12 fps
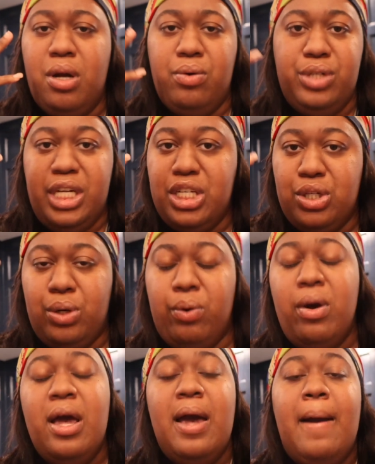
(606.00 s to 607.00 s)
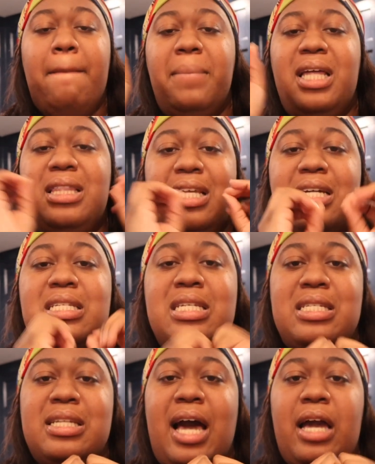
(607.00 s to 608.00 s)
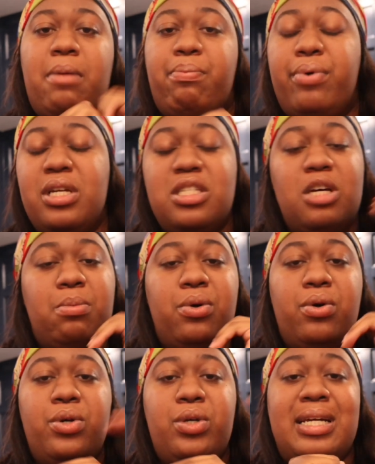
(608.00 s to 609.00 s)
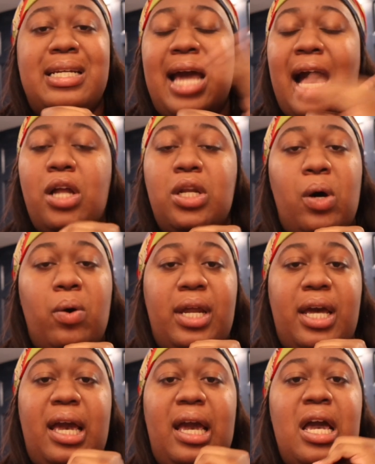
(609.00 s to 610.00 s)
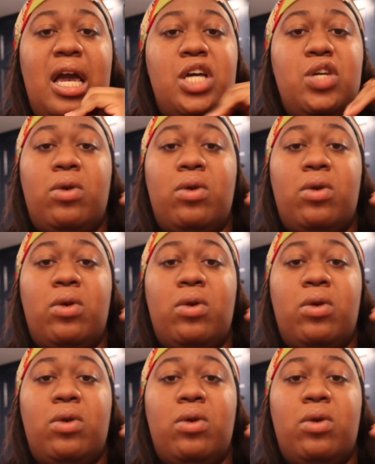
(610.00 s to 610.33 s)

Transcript: know, digital. But this is like printable. You can download it.